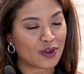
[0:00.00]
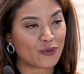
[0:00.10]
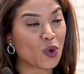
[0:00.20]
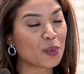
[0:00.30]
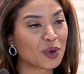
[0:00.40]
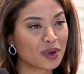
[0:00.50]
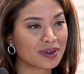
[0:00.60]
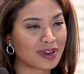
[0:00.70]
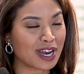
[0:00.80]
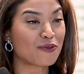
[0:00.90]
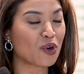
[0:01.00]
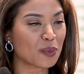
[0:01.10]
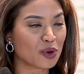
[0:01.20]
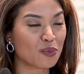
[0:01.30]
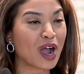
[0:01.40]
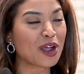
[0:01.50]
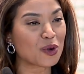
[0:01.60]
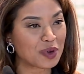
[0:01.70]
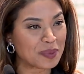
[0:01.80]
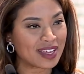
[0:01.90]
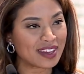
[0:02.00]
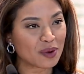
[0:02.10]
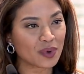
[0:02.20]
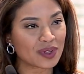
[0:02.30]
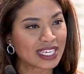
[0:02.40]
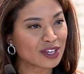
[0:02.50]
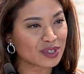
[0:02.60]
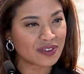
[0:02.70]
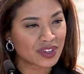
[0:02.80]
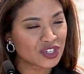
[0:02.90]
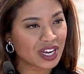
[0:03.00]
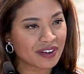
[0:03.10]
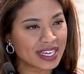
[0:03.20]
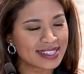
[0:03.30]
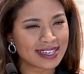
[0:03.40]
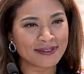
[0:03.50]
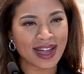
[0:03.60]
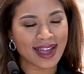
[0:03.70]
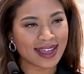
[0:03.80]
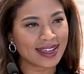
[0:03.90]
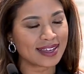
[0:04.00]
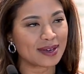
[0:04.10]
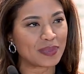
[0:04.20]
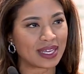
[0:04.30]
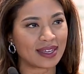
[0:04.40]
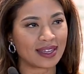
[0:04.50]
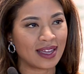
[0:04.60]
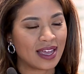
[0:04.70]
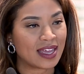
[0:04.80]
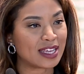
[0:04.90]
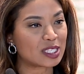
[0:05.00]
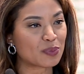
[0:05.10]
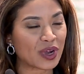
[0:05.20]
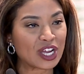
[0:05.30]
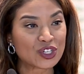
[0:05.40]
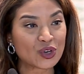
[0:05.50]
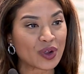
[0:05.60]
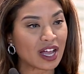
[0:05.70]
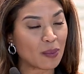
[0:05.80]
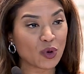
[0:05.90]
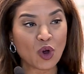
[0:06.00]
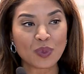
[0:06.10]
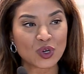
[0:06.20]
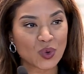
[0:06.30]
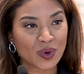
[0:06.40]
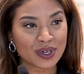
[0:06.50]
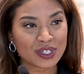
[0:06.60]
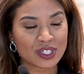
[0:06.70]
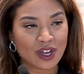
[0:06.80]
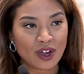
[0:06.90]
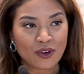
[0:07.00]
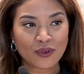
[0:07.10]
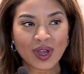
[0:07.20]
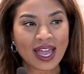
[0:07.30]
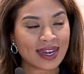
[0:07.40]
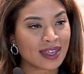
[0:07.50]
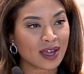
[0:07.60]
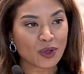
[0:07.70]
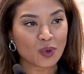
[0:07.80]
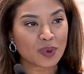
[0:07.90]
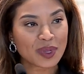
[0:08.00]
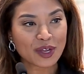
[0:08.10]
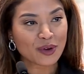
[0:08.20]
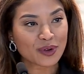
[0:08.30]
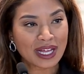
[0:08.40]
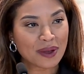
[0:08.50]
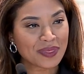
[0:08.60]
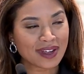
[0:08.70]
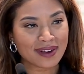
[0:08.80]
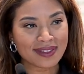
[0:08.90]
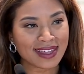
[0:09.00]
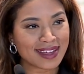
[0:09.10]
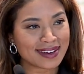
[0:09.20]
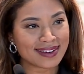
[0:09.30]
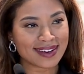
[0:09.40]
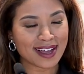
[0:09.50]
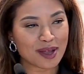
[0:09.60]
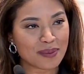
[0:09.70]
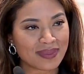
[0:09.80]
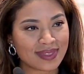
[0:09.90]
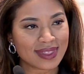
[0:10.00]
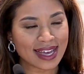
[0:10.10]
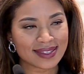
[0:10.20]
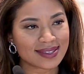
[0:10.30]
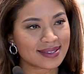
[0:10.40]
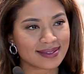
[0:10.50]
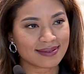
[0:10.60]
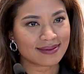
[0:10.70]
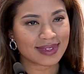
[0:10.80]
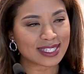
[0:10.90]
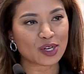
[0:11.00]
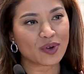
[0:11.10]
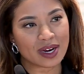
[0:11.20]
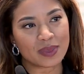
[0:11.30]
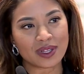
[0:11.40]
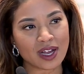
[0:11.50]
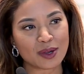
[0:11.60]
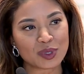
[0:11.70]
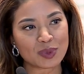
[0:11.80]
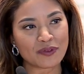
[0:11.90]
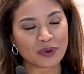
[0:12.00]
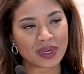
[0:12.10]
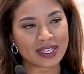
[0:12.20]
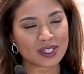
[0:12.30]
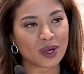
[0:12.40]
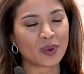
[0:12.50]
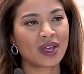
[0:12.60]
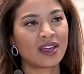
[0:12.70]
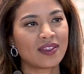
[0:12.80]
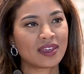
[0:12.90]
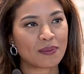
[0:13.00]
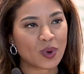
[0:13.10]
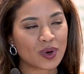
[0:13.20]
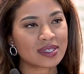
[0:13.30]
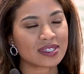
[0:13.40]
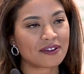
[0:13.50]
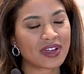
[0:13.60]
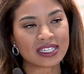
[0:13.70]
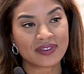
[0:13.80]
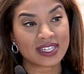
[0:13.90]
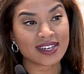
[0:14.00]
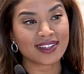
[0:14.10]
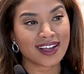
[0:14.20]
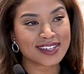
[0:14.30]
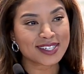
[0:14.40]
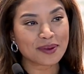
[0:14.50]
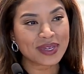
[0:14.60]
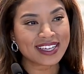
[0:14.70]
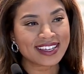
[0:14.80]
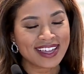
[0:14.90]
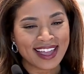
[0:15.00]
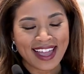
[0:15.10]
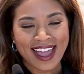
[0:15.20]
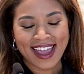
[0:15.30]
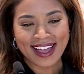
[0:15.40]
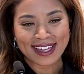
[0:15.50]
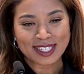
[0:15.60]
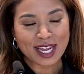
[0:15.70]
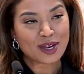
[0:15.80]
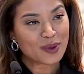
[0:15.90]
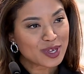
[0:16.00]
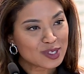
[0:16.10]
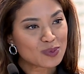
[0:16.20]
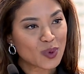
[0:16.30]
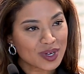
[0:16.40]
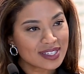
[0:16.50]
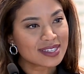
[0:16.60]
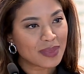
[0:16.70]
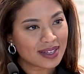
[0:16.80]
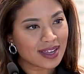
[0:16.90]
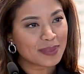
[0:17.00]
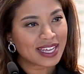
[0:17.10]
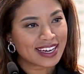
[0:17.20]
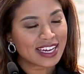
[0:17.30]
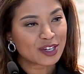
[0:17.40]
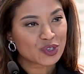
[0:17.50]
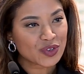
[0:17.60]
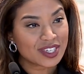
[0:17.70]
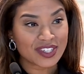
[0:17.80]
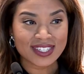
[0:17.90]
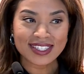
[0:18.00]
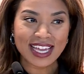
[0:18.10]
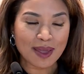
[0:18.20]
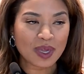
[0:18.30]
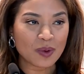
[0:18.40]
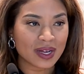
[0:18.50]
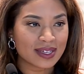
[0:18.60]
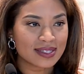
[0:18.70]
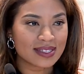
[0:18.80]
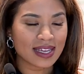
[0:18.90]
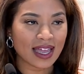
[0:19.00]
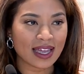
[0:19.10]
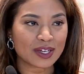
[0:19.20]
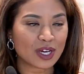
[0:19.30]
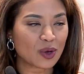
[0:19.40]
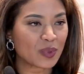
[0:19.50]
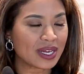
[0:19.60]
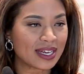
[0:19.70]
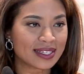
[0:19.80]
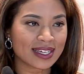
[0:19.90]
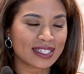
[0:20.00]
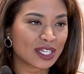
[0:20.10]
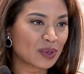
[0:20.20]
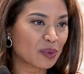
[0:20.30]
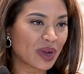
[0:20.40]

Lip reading: prior women that were leaders and visionaries, and if I could be an inspiration or help or open doors for any other woman and girl out there, then that's an incredible accomplishment for me. So the importance and effect of it is not lost on me. And I know that sports is a male-dominated industry, just as gaming was. And, you know, we need to continue to